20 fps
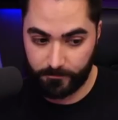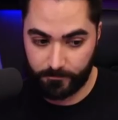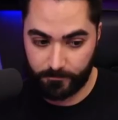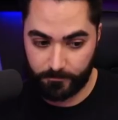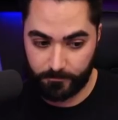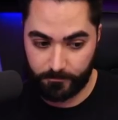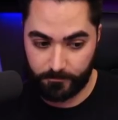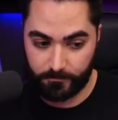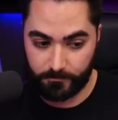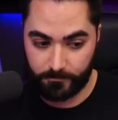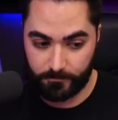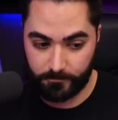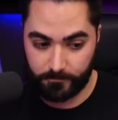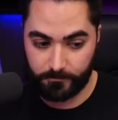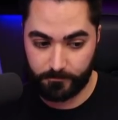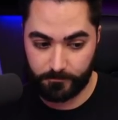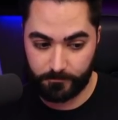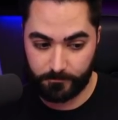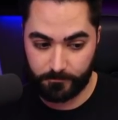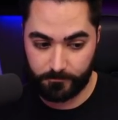
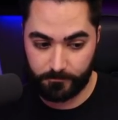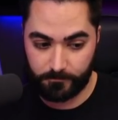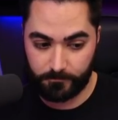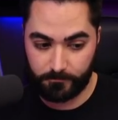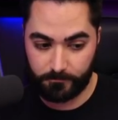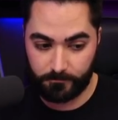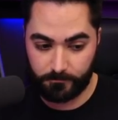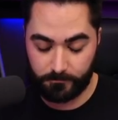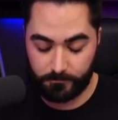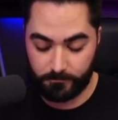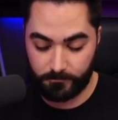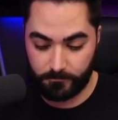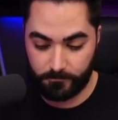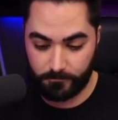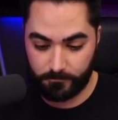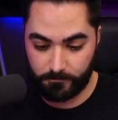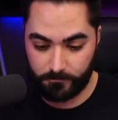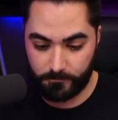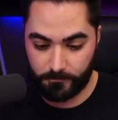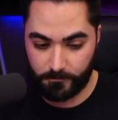
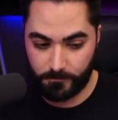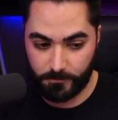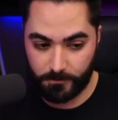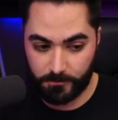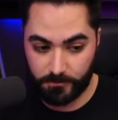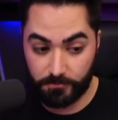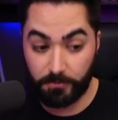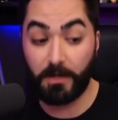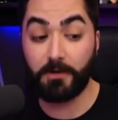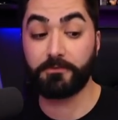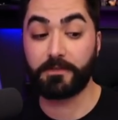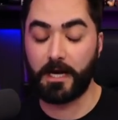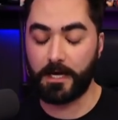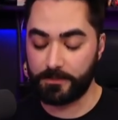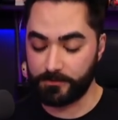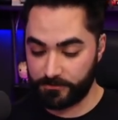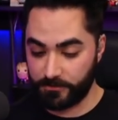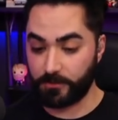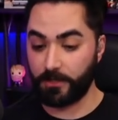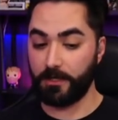
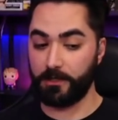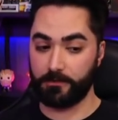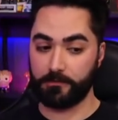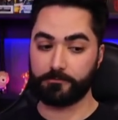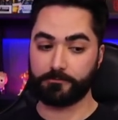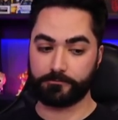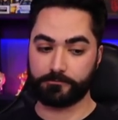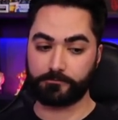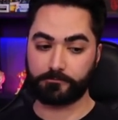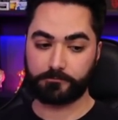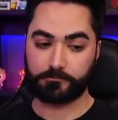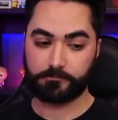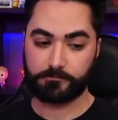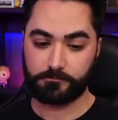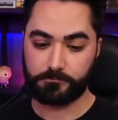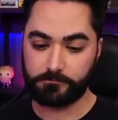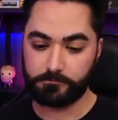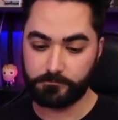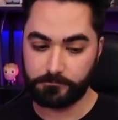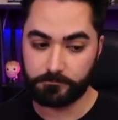
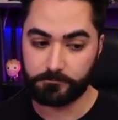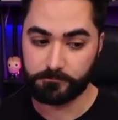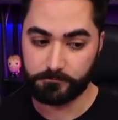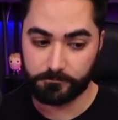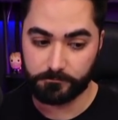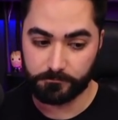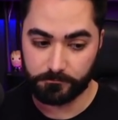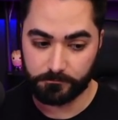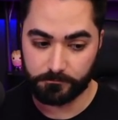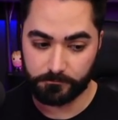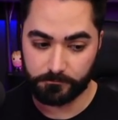No words are spoken by the person on screen.